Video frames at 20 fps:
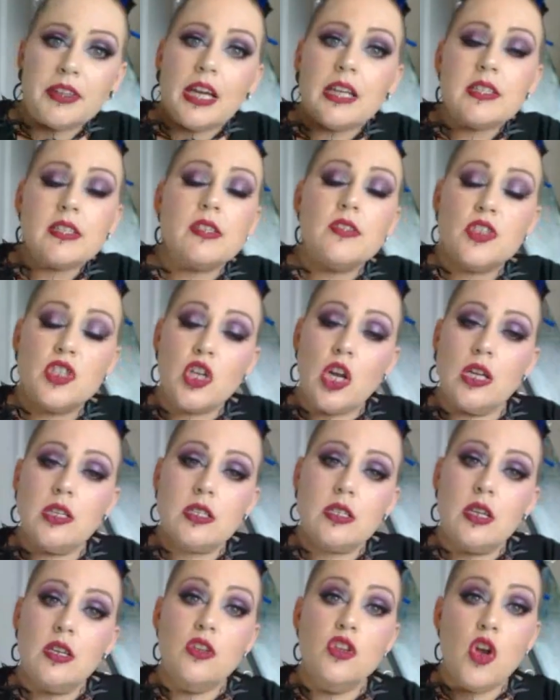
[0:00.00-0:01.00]
But that's
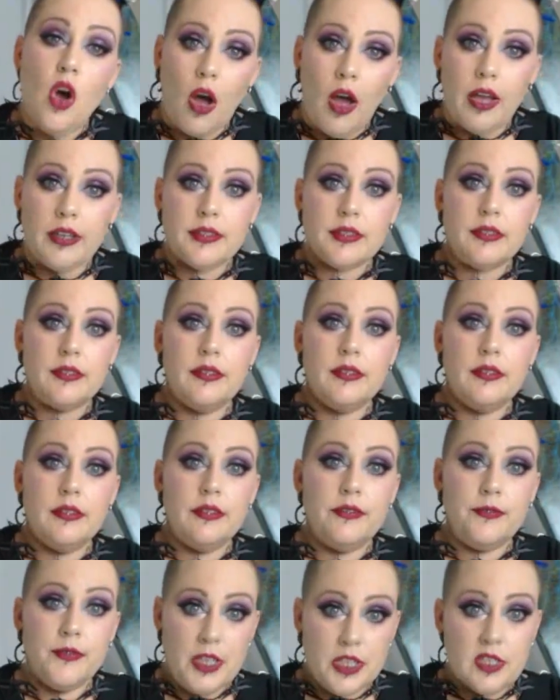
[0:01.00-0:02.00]
just not
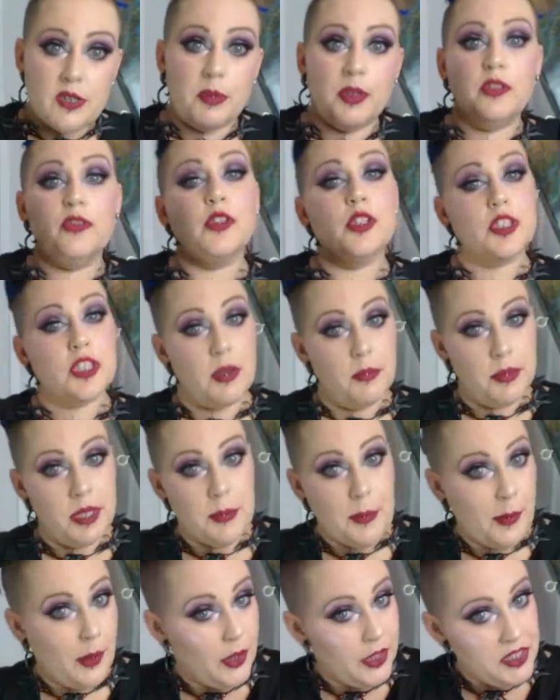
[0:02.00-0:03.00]
feasible for some
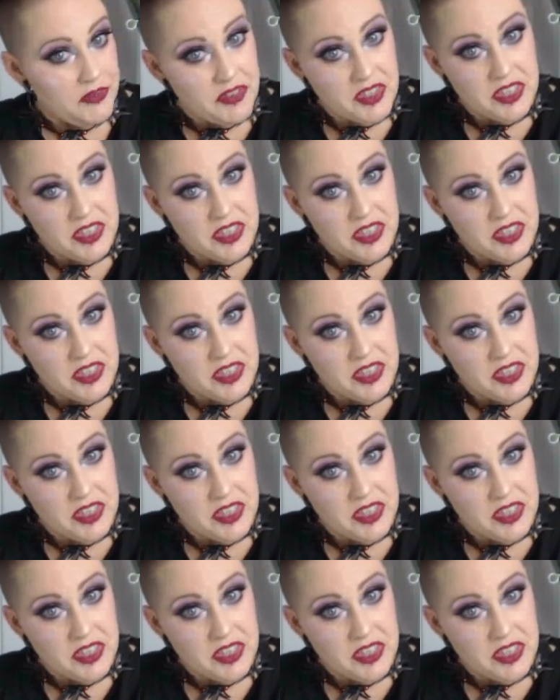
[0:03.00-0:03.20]
people